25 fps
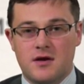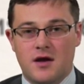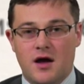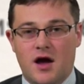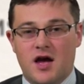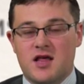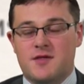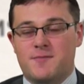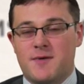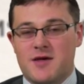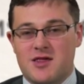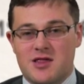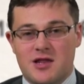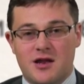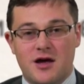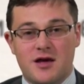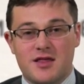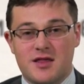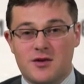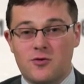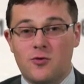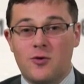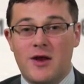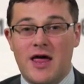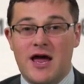I specialise
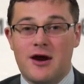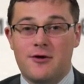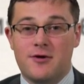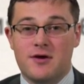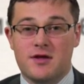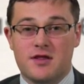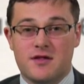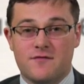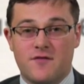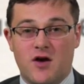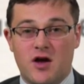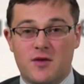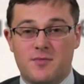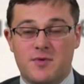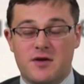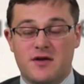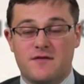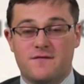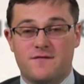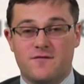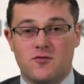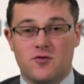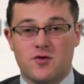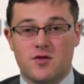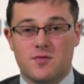in all areas of IP
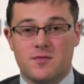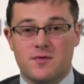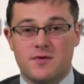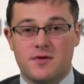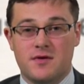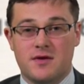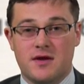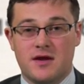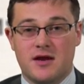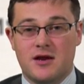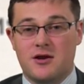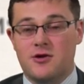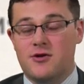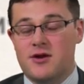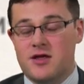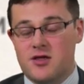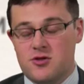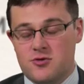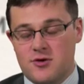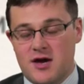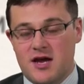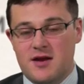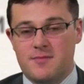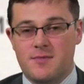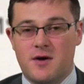enforcement, including
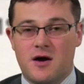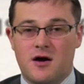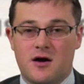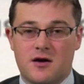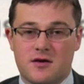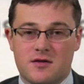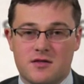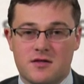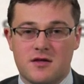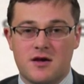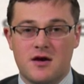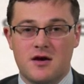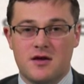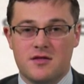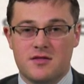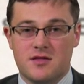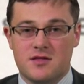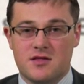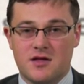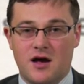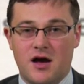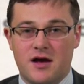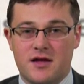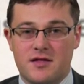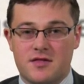trademarks,
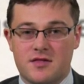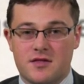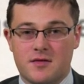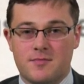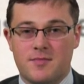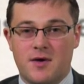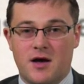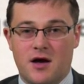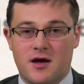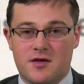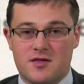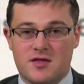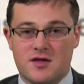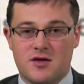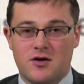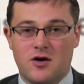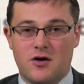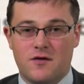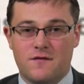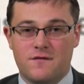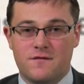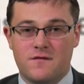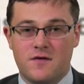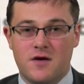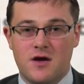designs, and passing
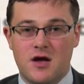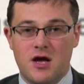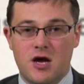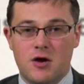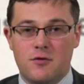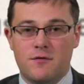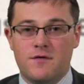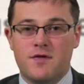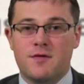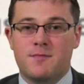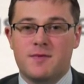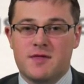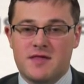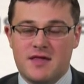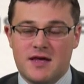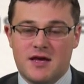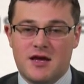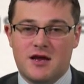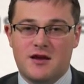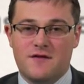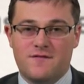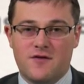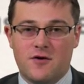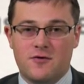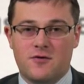off, with a
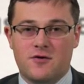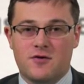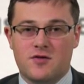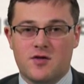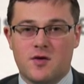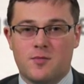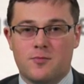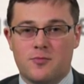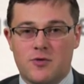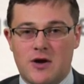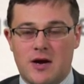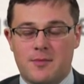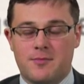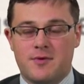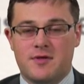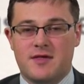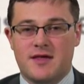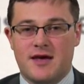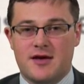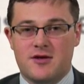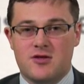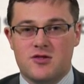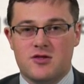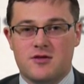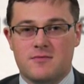particular focus on brand
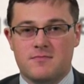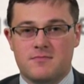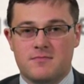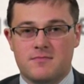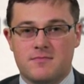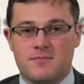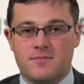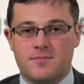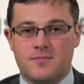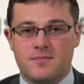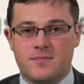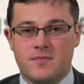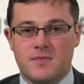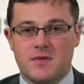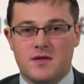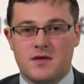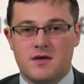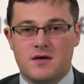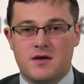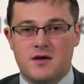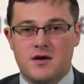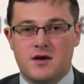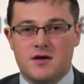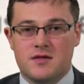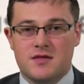protection.
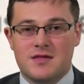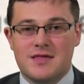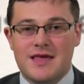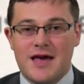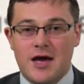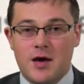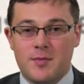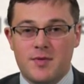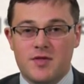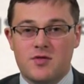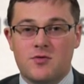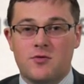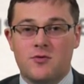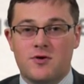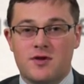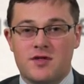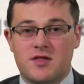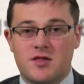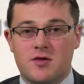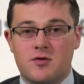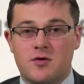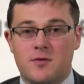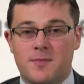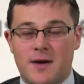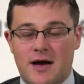Today, I'll be talking
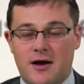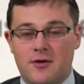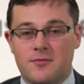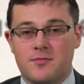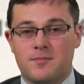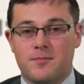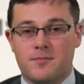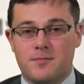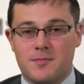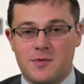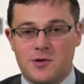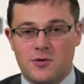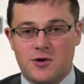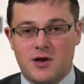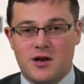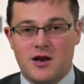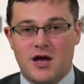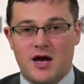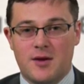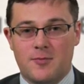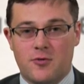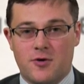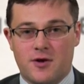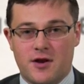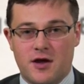to you about
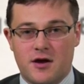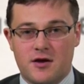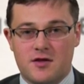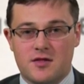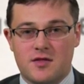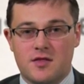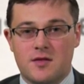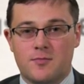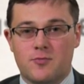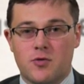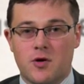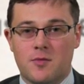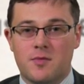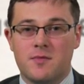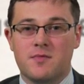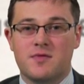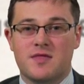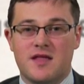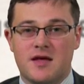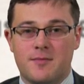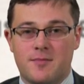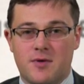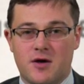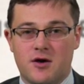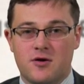lookalike products and the problems
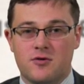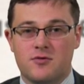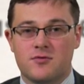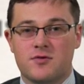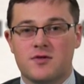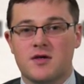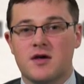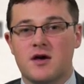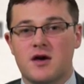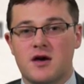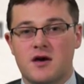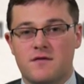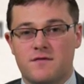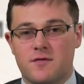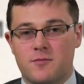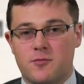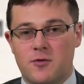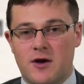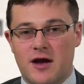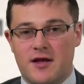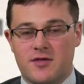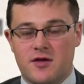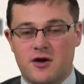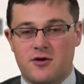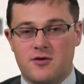they pose for
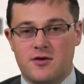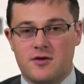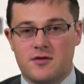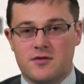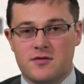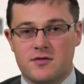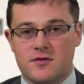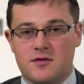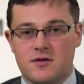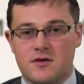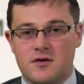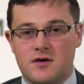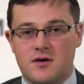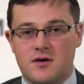brand owners,